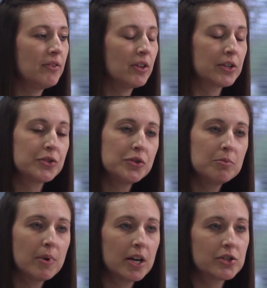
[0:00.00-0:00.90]
I feel like
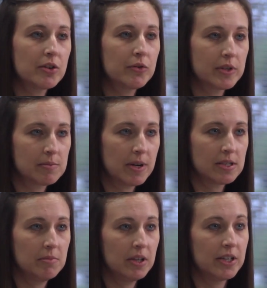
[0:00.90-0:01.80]
too much of the
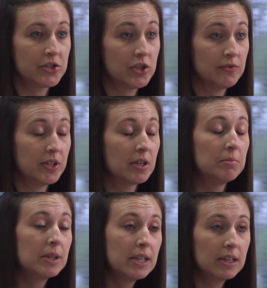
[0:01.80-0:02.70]
responsibility is shifted
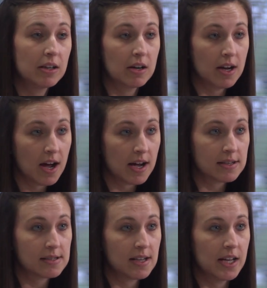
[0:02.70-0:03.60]
completely on
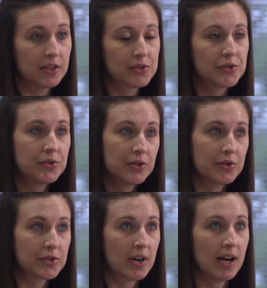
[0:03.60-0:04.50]
us, and
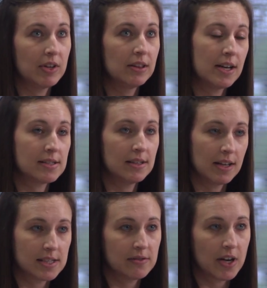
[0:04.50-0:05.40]
students are having less
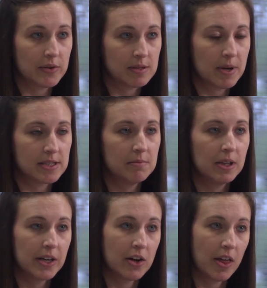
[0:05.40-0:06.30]
and less of that
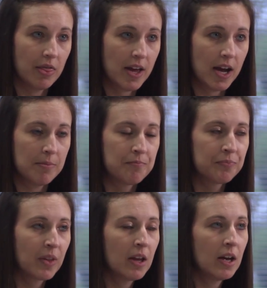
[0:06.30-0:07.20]
responsibility on
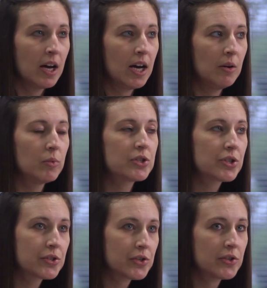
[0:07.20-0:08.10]
them. Um,
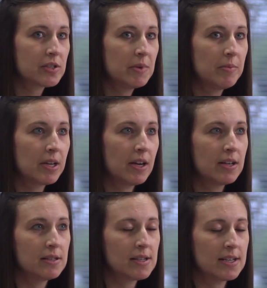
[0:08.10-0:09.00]
which concerns me
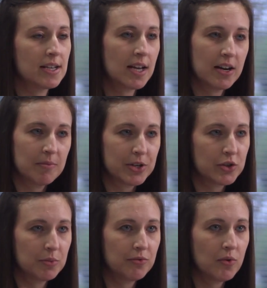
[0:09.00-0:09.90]
because, as I kind of
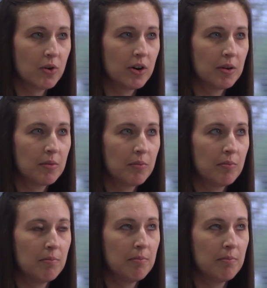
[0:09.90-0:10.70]
mentioned before,